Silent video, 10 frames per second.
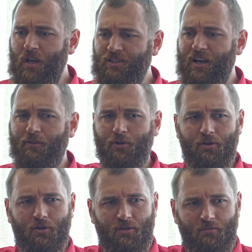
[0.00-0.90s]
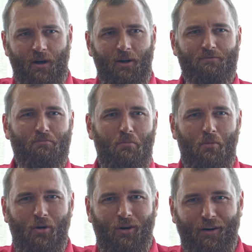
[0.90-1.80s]
You have a good amount
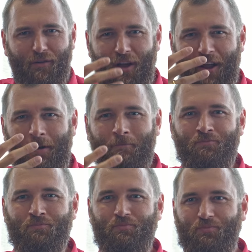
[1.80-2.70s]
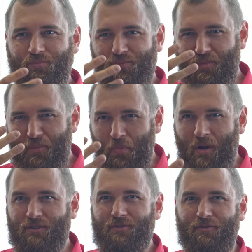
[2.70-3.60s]
more of that
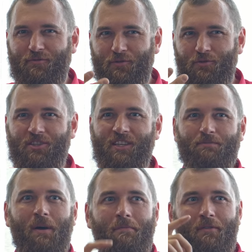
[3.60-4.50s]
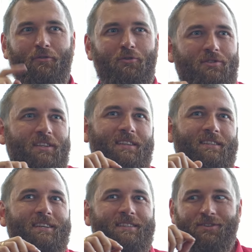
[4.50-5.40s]
fruitiness, but the
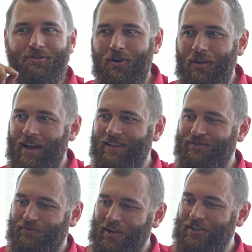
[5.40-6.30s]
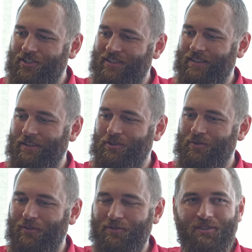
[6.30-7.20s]
fruitiness is not as fresh as in the
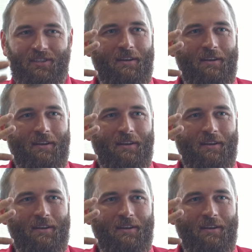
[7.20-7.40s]
twelve years.